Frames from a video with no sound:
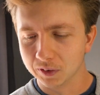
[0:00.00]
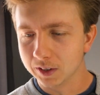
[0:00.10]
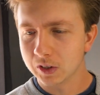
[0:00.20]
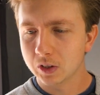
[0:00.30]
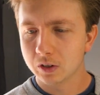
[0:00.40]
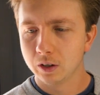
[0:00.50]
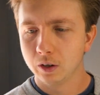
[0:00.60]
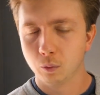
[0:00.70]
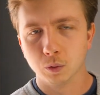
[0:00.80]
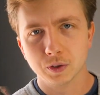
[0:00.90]
this
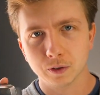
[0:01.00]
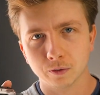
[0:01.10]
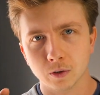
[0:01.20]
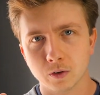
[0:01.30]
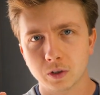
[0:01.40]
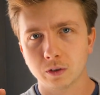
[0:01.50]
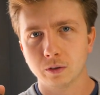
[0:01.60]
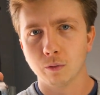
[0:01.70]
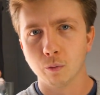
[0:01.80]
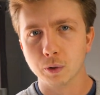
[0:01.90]
was the first
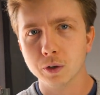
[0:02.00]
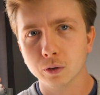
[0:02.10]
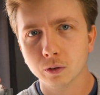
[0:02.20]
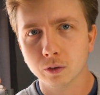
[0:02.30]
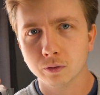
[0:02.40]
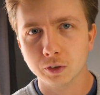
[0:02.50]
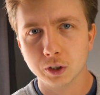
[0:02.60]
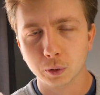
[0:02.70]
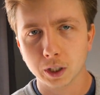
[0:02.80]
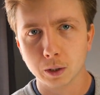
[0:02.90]
real
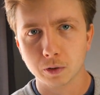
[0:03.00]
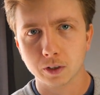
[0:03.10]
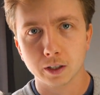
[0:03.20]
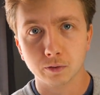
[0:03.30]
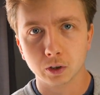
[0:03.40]
video camera that I ever